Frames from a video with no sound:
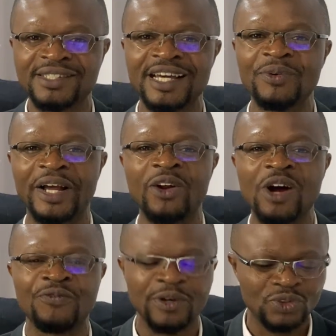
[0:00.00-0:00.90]
channel, we cannot
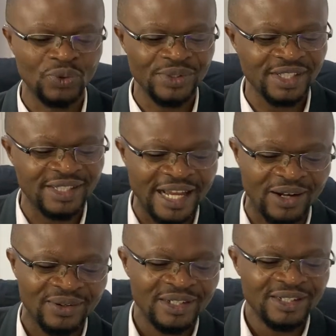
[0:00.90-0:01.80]
afford to lose it
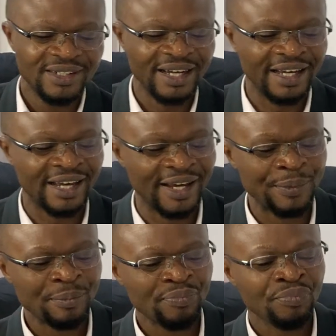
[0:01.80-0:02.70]
now.
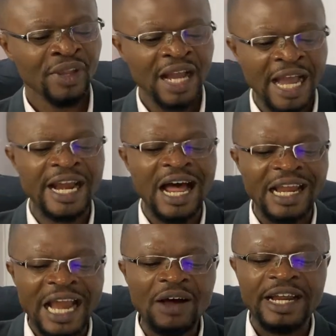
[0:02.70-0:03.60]
And
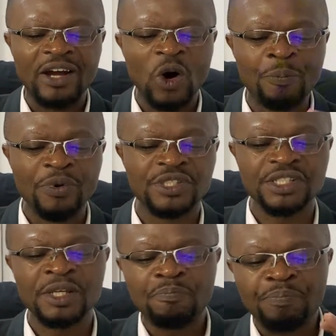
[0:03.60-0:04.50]
allow the
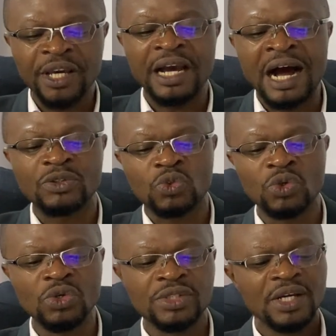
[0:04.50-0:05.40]
opposition pick out
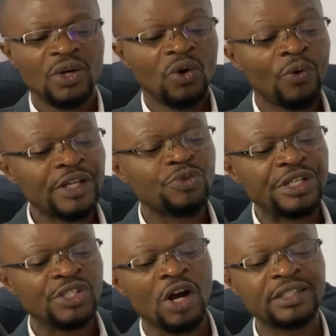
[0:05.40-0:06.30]
Kudus, which
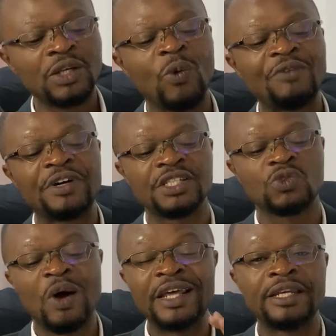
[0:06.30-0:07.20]
result in 1 versus
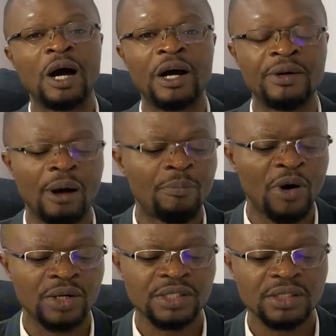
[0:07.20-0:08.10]
1 in our
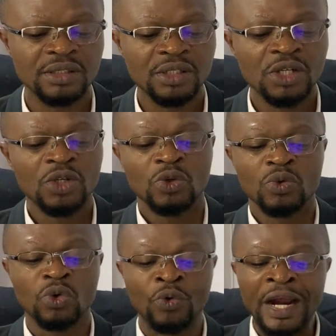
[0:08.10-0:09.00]
box.
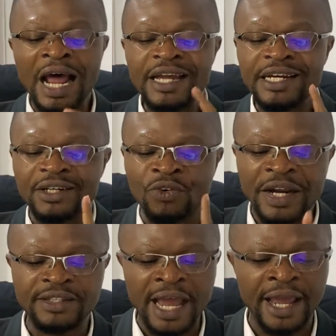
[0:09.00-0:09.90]
Cucurella did
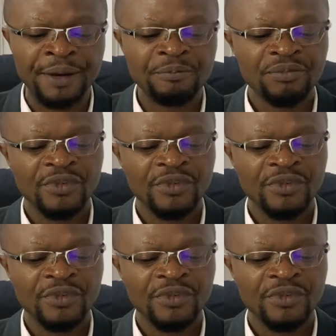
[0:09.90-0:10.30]
great there.